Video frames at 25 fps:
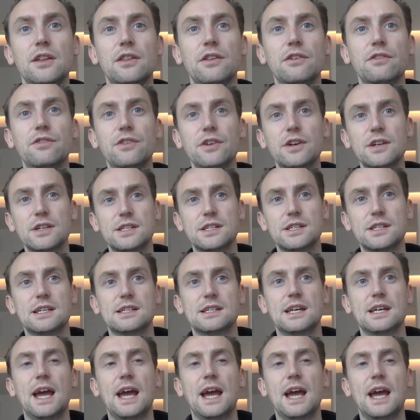The first is
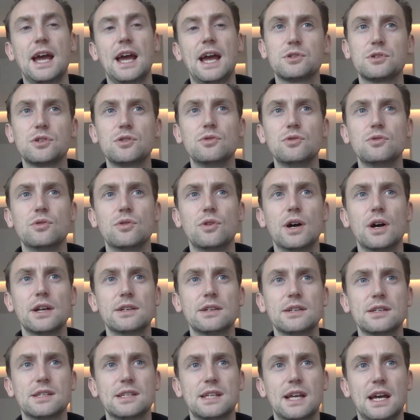it helps Google
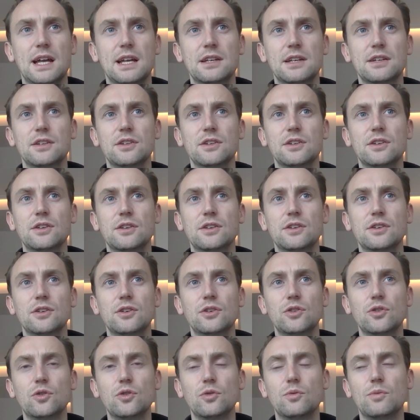understand
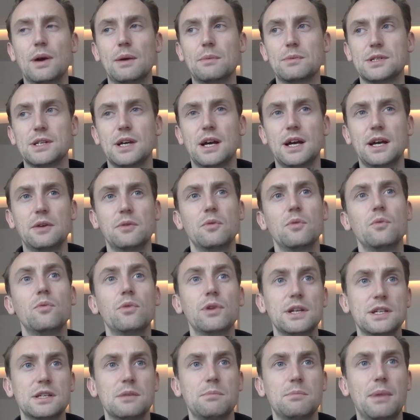your website,
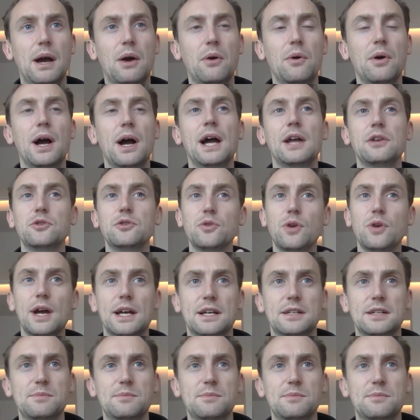what it's about, and your
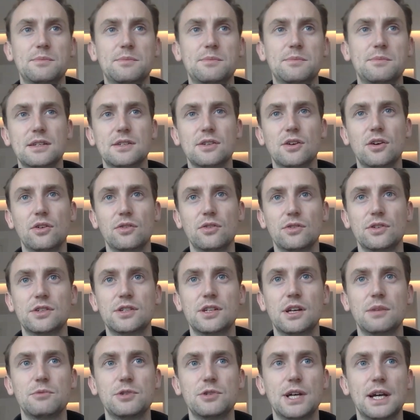expertise on the
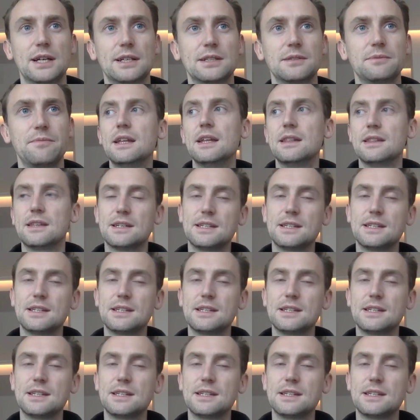subject. The